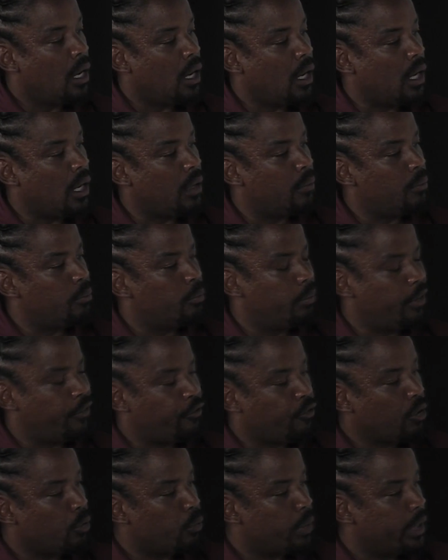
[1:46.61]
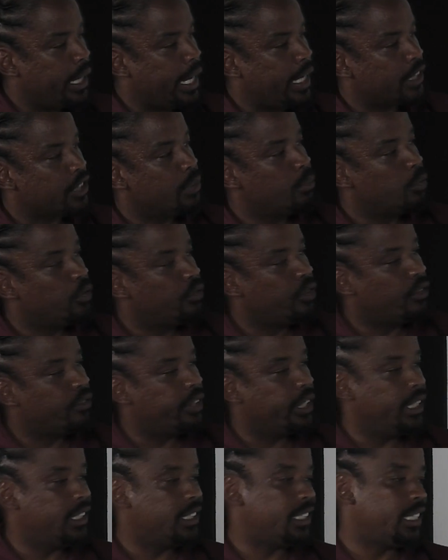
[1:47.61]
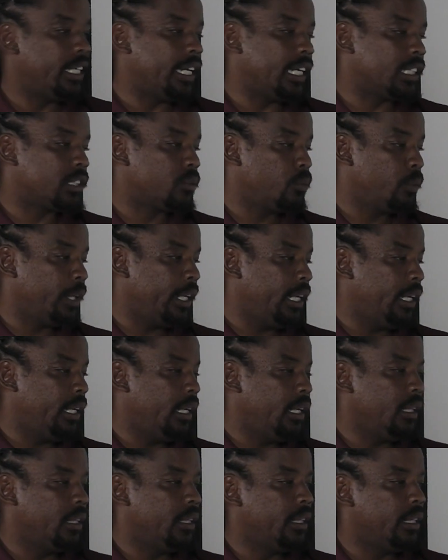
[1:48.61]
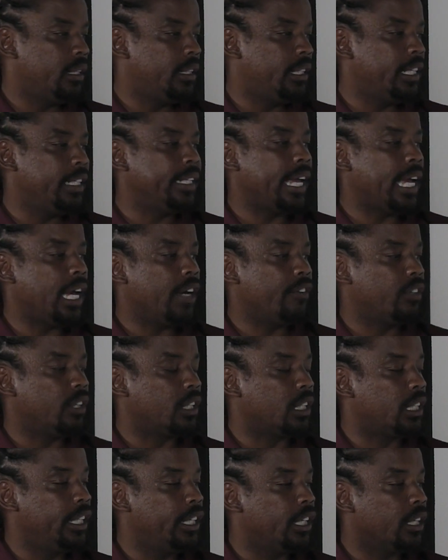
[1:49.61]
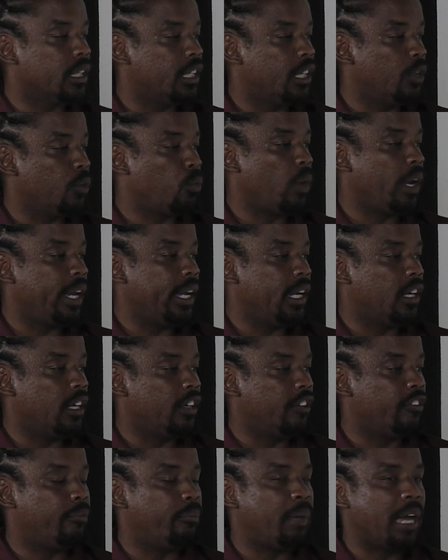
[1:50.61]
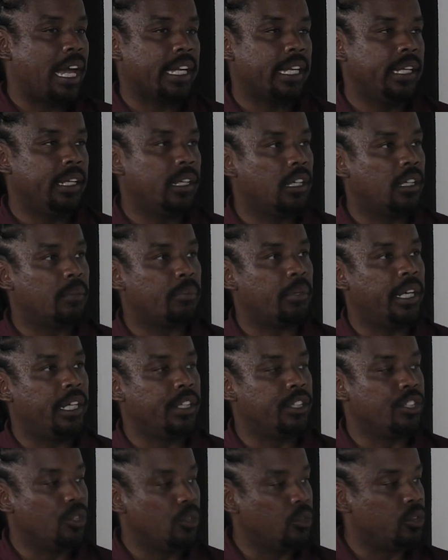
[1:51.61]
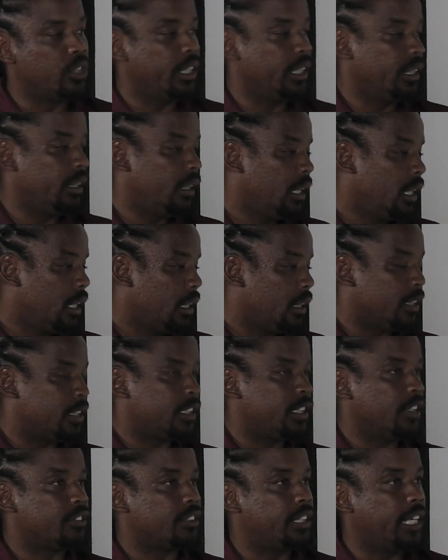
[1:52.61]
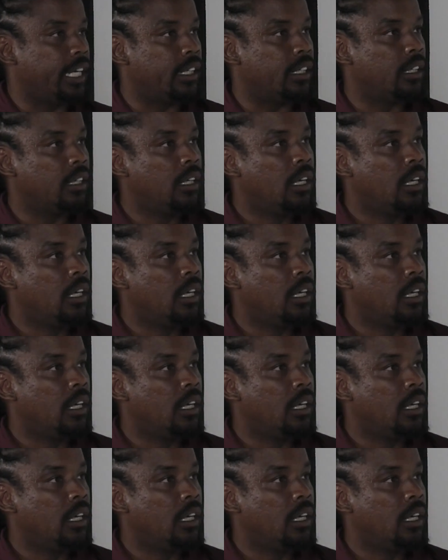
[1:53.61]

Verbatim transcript: Um, before we actually moved over to ECX, we didn't have a clear-cut way of backing up and using the CIFS data.